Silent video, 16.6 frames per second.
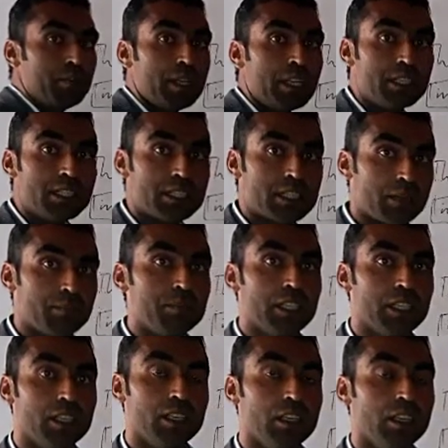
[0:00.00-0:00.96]
In means
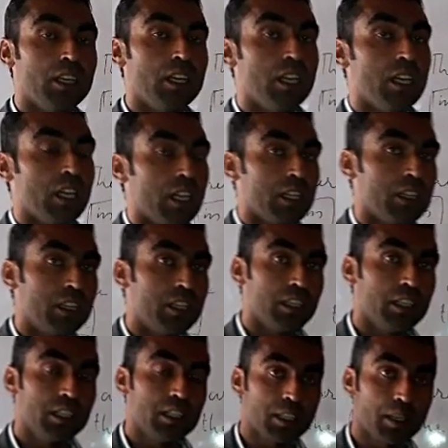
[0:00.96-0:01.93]
something
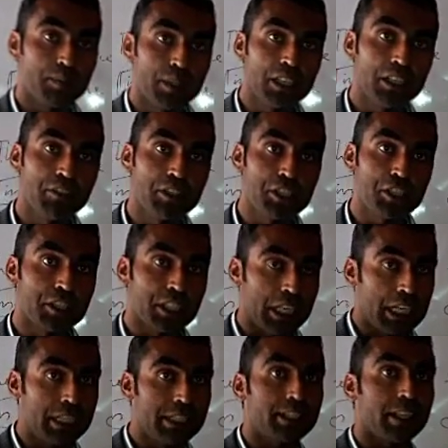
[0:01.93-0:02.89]

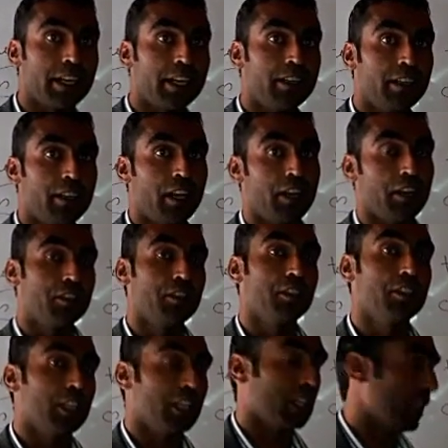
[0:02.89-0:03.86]
which is inside
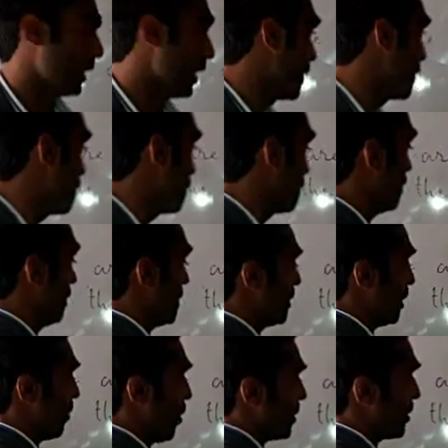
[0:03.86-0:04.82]
another thing. Like
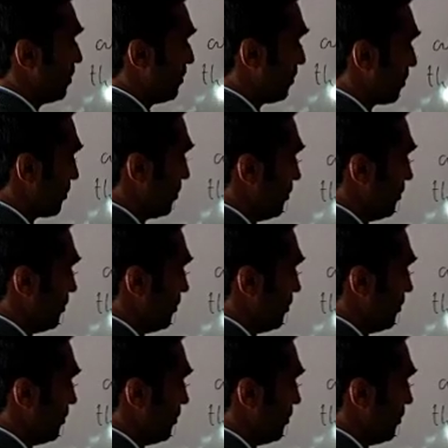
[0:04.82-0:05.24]
this is a box